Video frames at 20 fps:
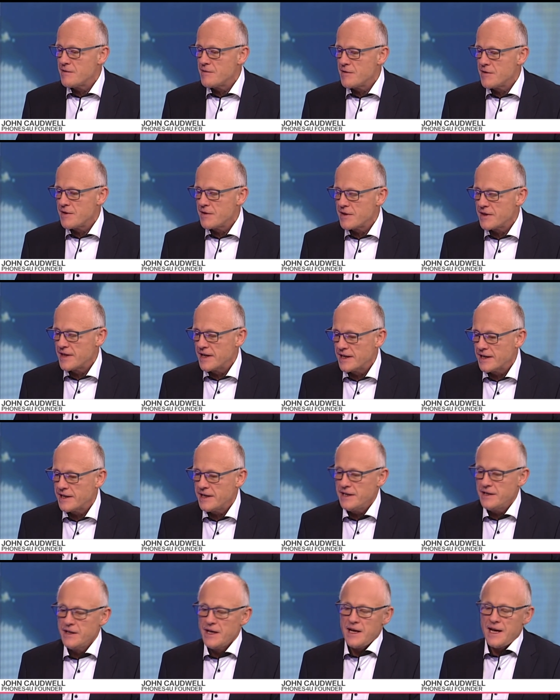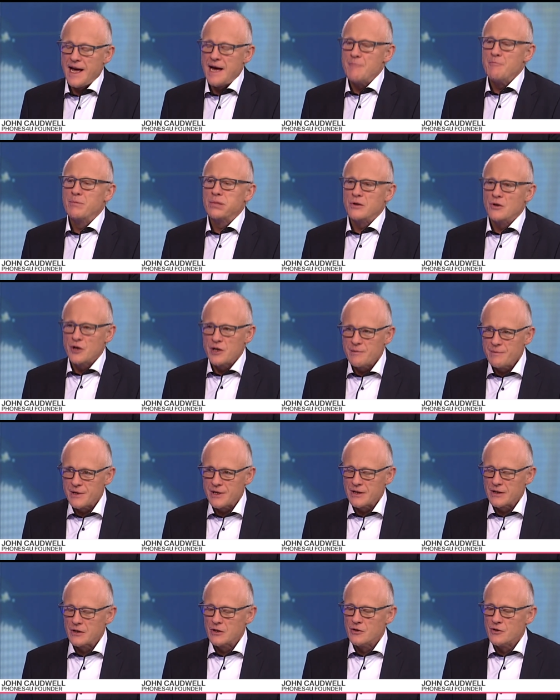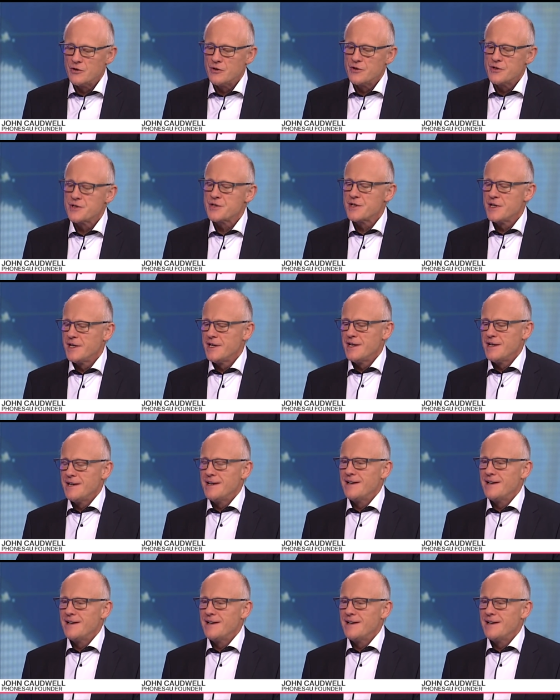thinking, employment laws. Yeah.